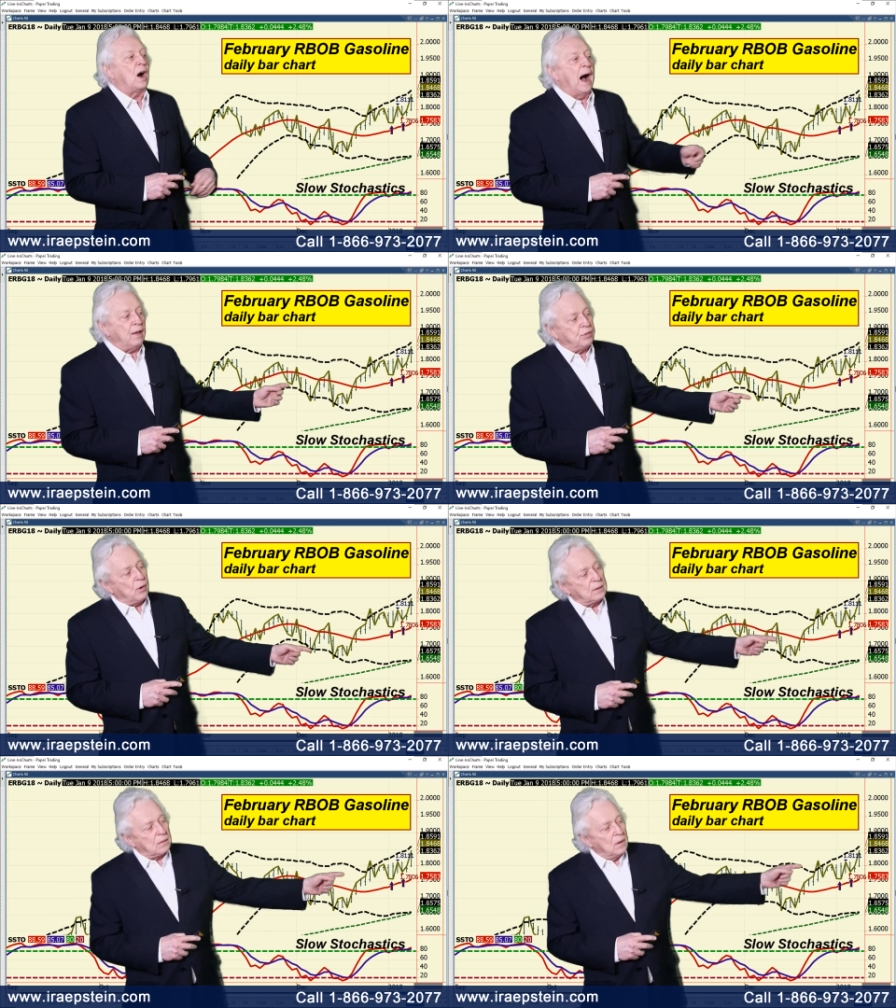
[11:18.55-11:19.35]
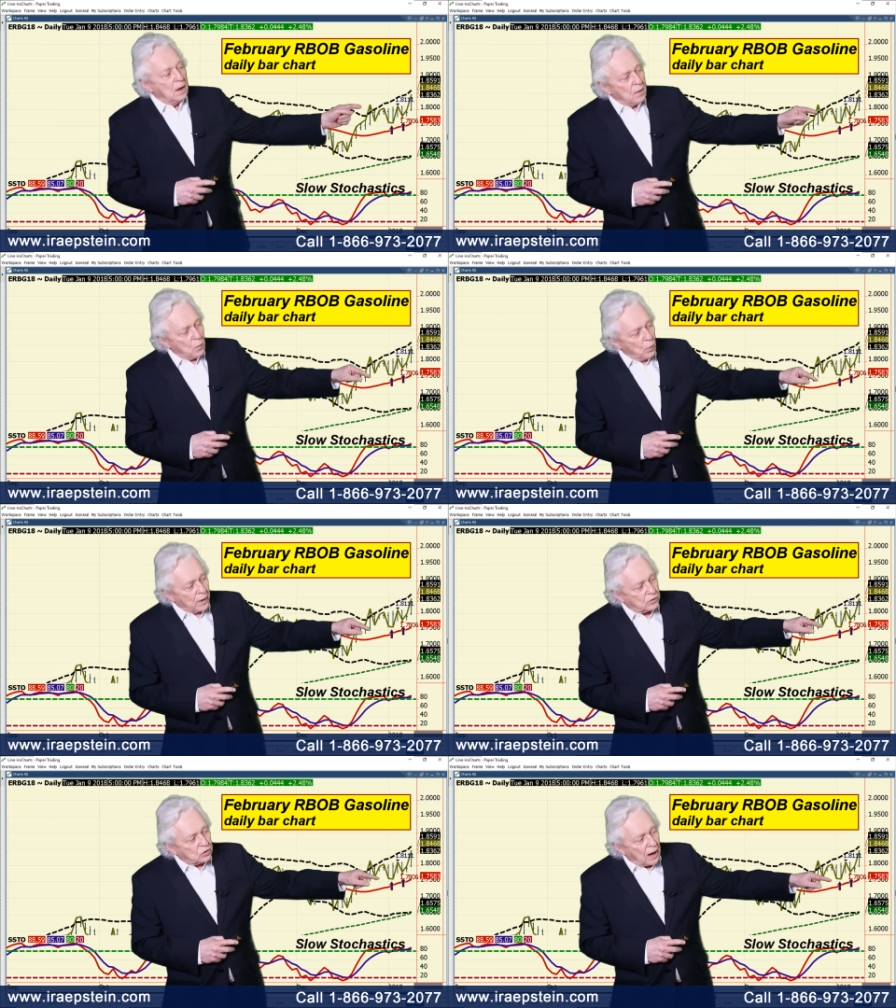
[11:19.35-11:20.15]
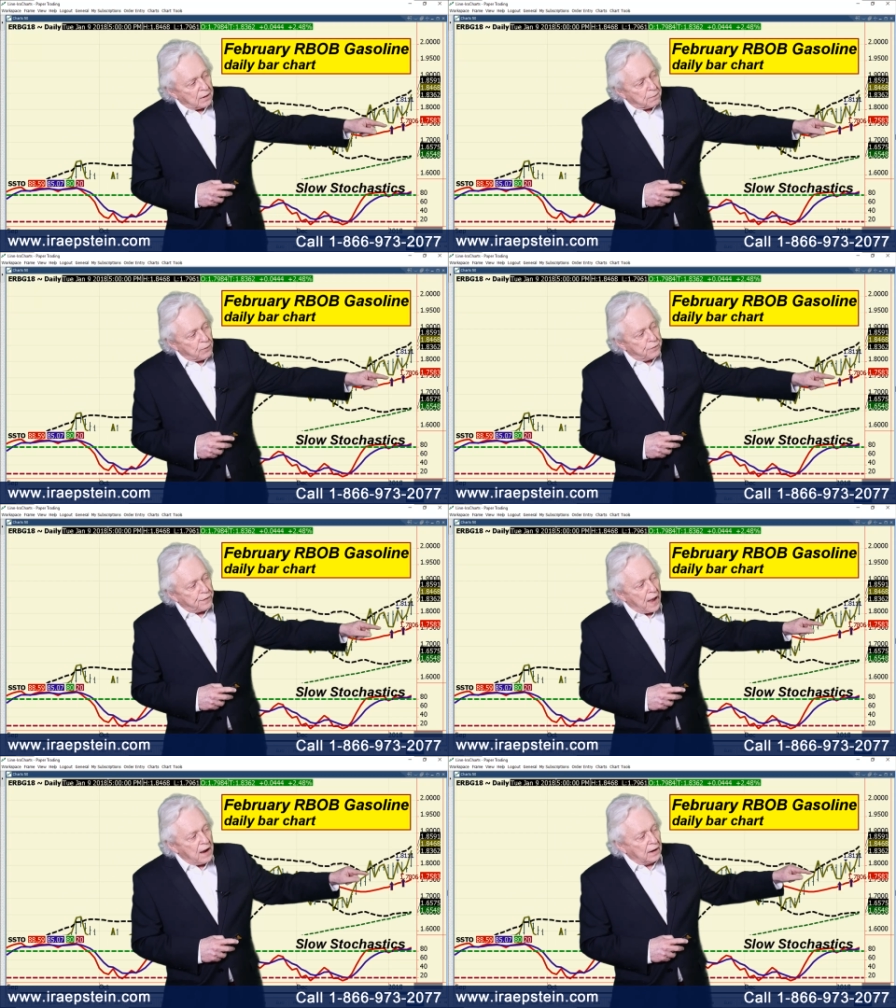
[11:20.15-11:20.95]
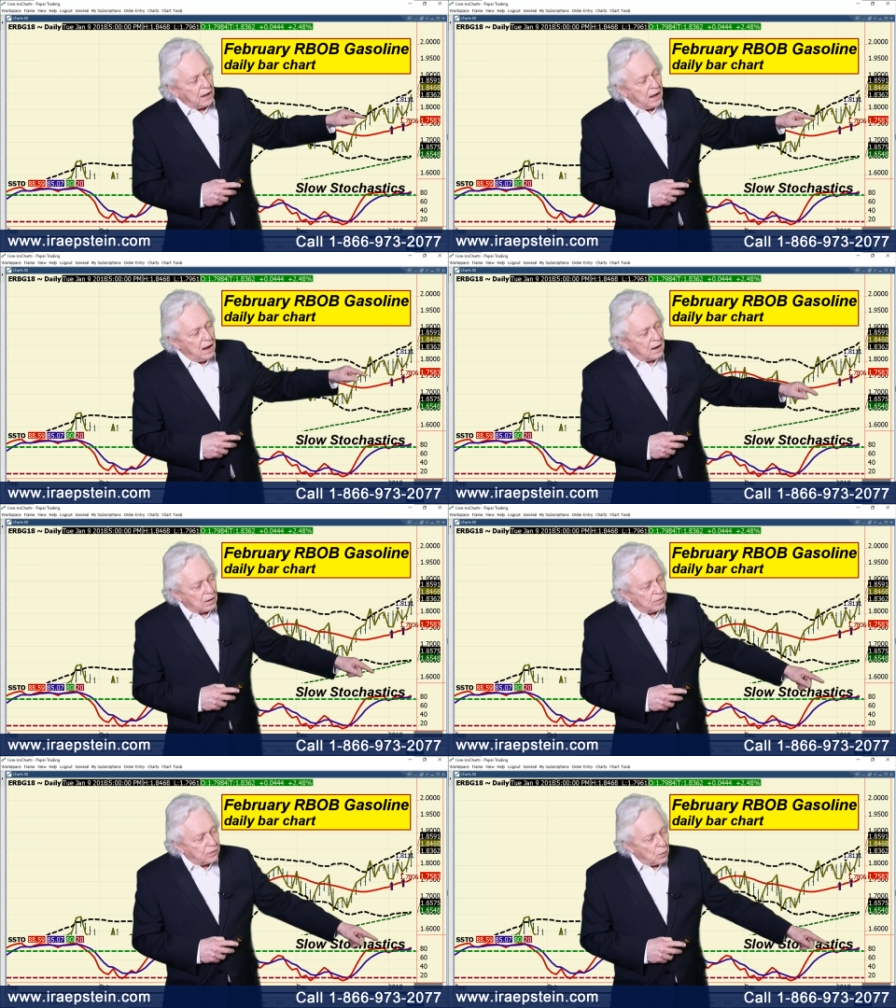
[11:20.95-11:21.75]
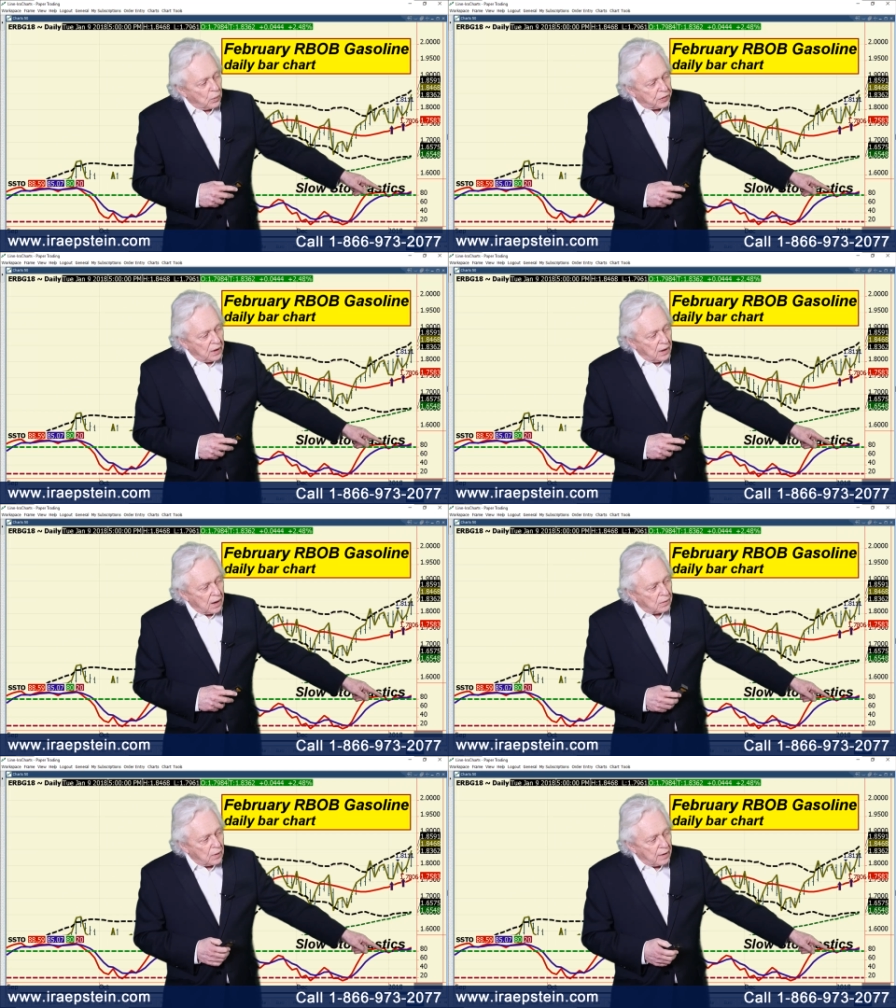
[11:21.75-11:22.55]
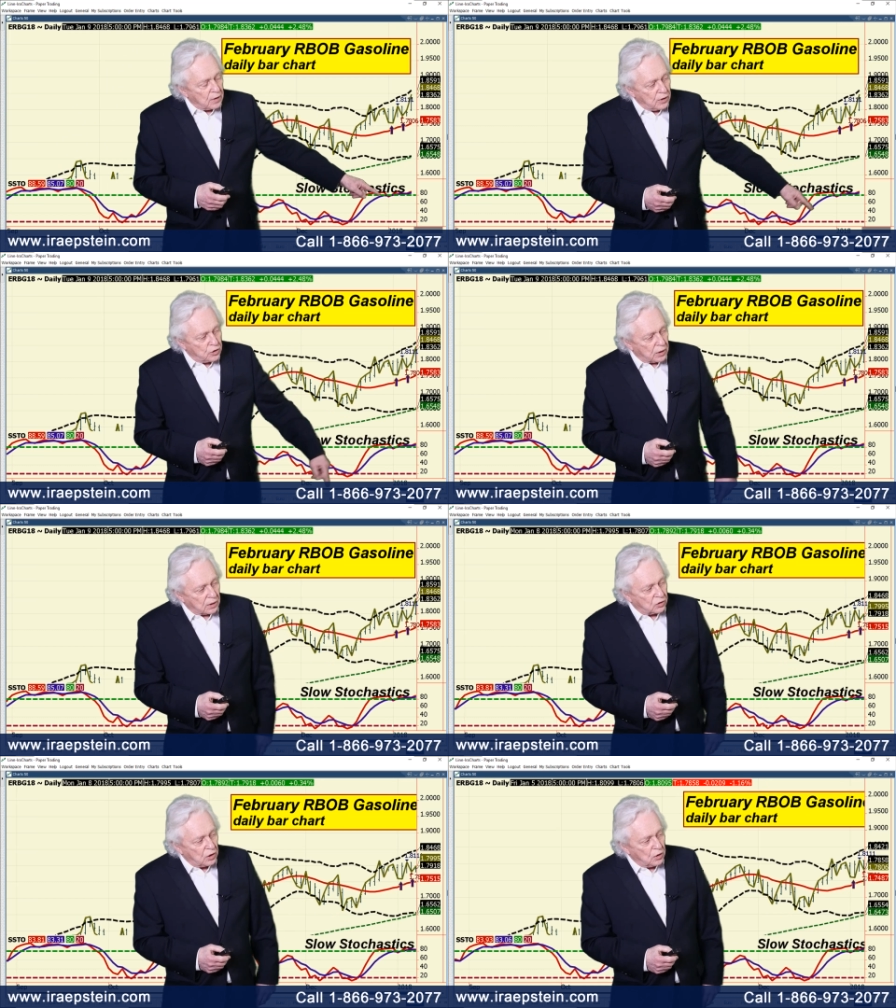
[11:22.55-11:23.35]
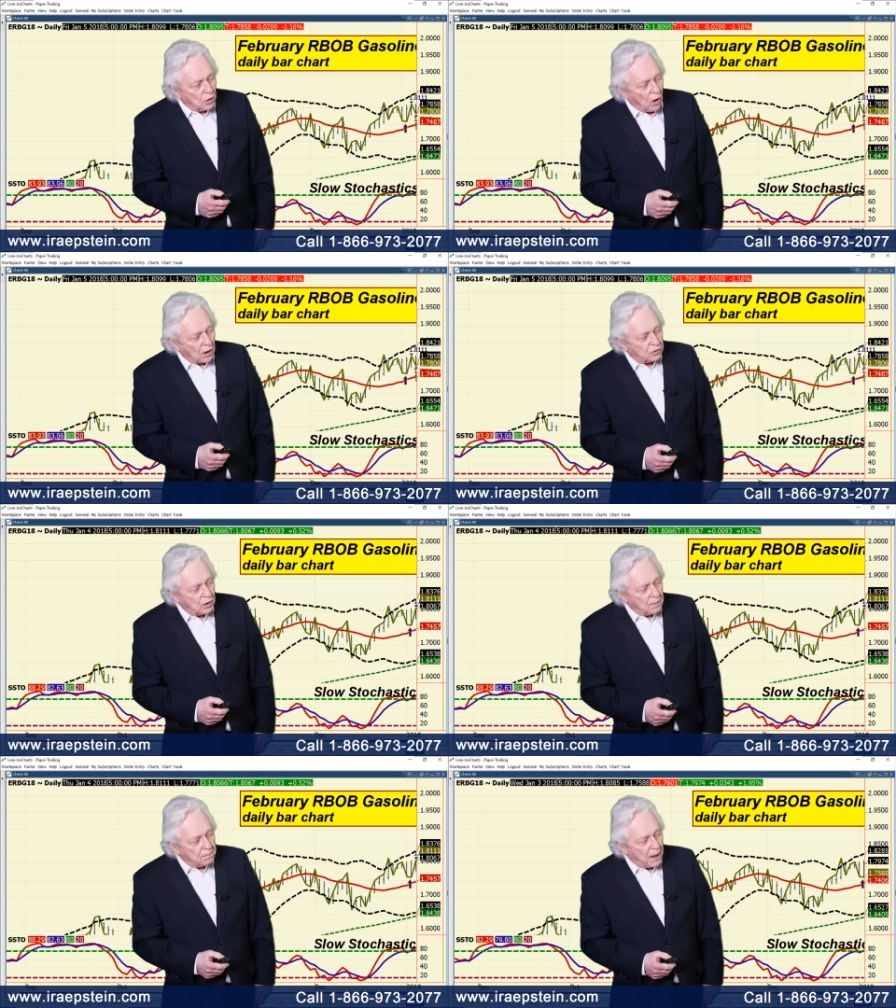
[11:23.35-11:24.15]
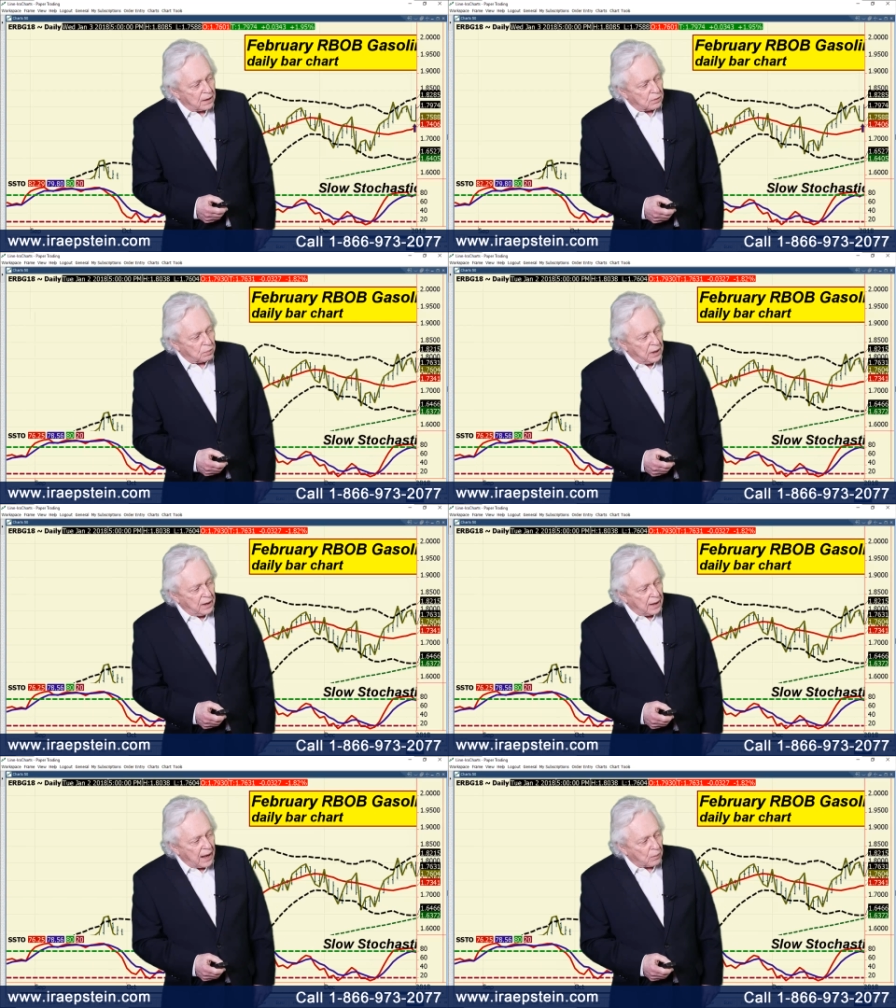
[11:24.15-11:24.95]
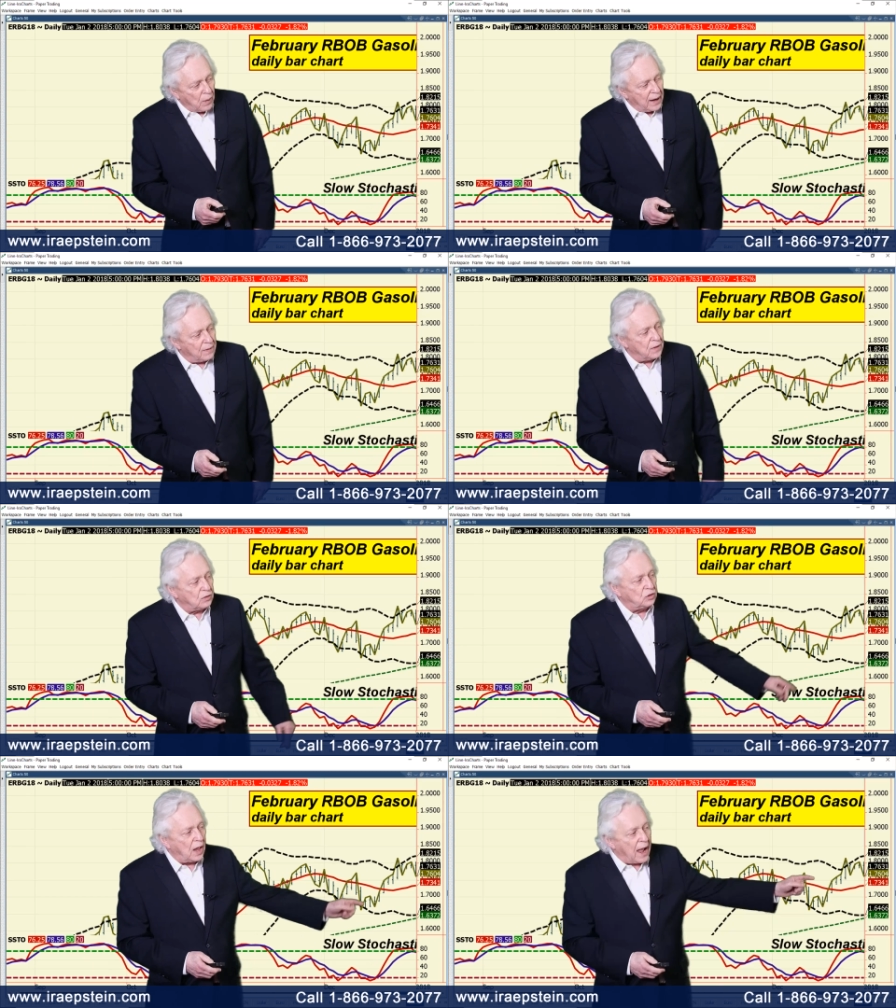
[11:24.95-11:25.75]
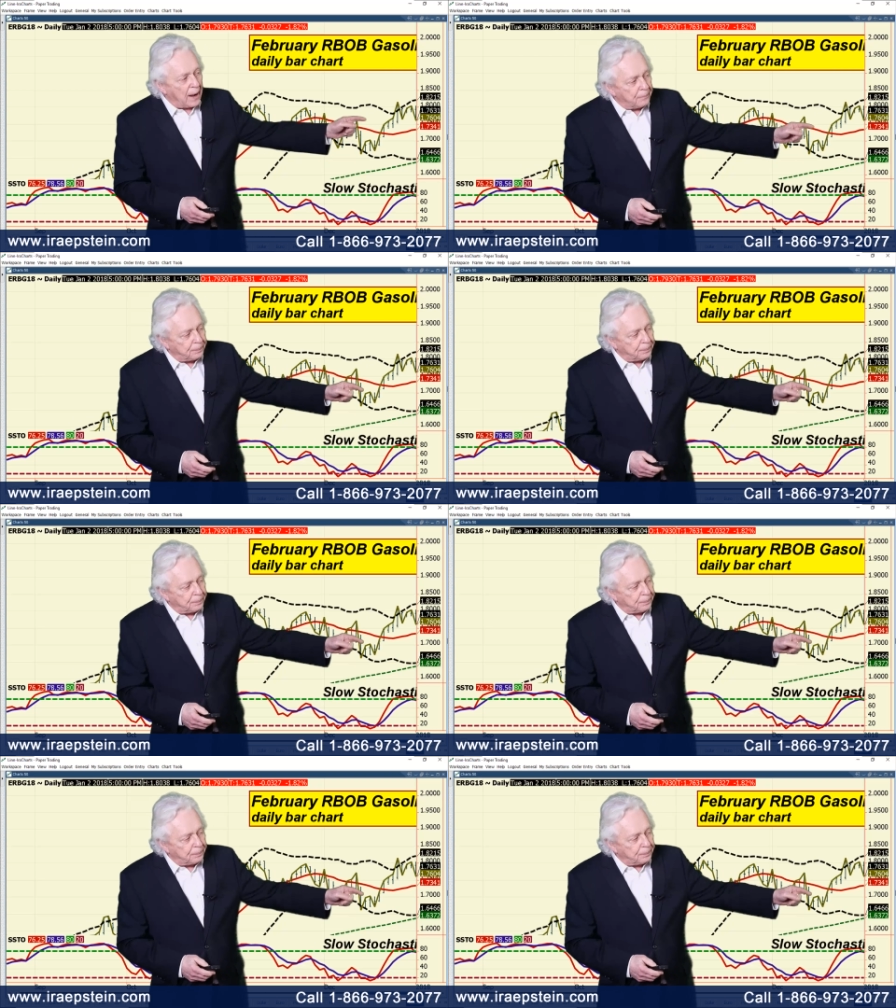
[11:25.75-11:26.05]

I thought when it started failing here with the uh, as you can see you lost the embedded reading right on this day